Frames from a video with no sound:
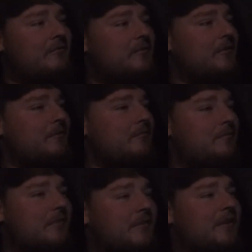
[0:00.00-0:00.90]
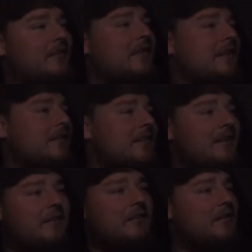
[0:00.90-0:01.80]
would prefer if they just did
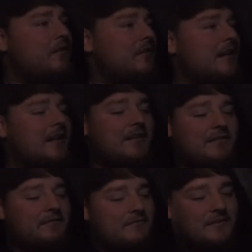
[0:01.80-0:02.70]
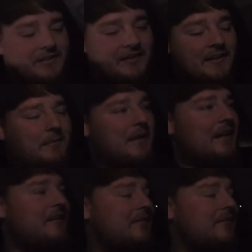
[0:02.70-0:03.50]
a DoorDash, just send them out,